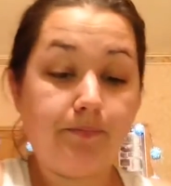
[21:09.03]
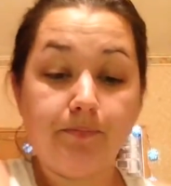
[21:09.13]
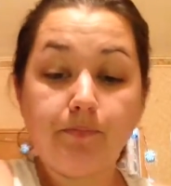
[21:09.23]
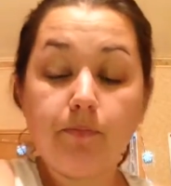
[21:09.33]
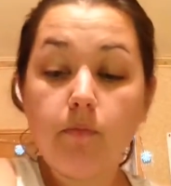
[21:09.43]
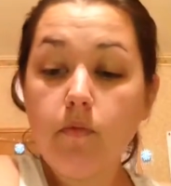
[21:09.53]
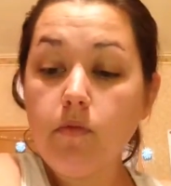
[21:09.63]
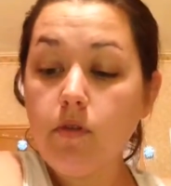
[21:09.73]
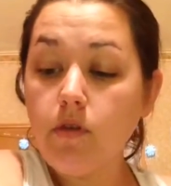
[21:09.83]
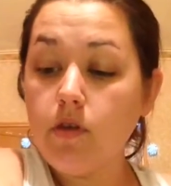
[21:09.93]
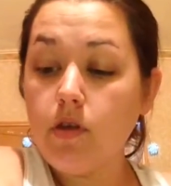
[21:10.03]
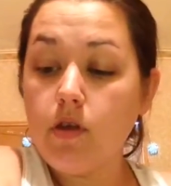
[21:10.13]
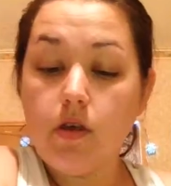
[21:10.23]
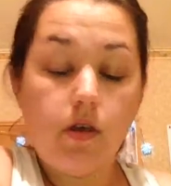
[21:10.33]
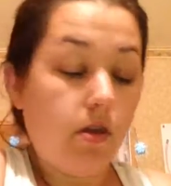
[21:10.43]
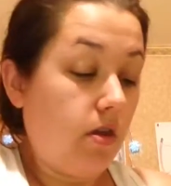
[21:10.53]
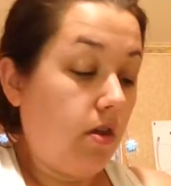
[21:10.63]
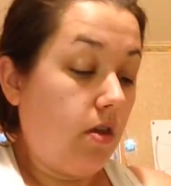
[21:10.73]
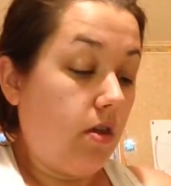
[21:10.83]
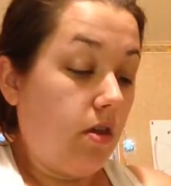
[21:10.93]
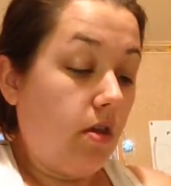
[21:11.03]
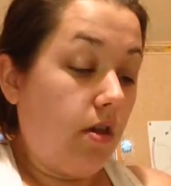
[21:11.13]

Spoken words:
No one is speaking in this clip.